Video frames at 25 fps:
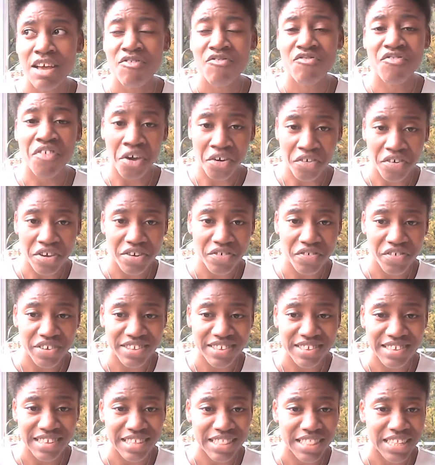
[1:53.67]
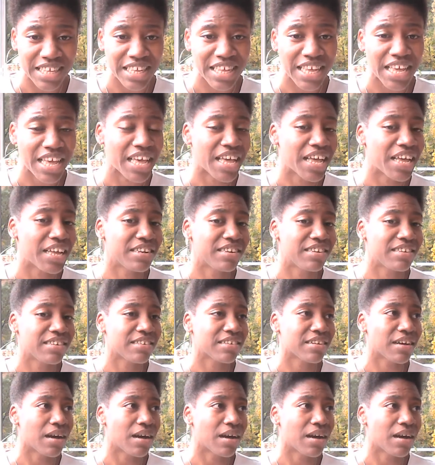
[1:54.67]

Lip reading: very recently, and